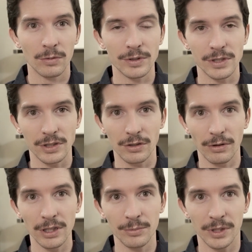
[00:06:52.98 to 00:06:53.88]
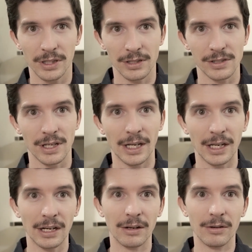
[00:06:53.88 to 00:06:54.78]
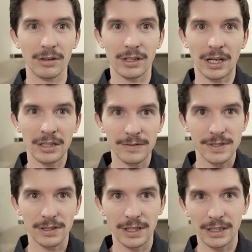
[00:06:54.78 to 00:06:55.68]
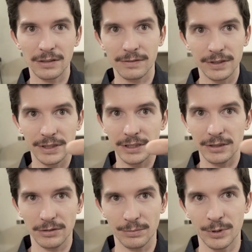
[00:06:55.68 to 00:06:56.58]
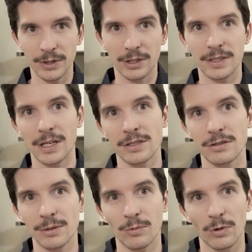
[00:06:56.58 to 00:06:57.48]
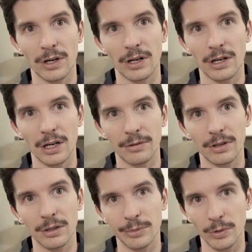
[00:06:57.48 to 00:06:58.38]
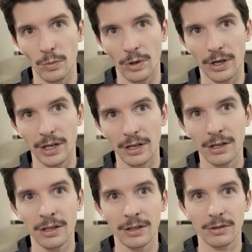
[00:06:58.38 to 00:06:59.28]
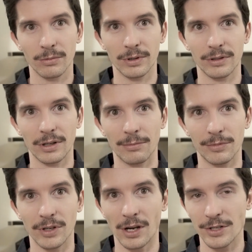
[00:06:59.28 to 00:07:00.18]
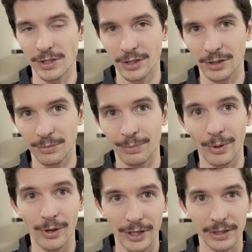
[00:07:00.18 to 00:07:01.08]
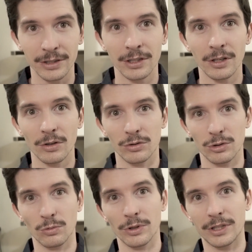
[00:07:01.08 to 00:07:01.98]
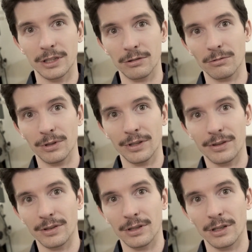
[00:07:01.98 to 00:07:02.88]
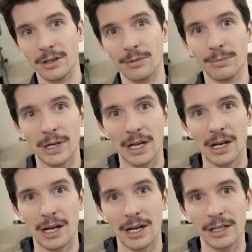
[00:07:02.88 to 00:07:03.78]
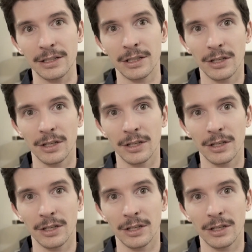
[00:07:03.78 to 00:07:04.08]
which is great because I can kind of selectively put the test strip where I'm going to be working, whether I'm dodging, burning, or working with um, my high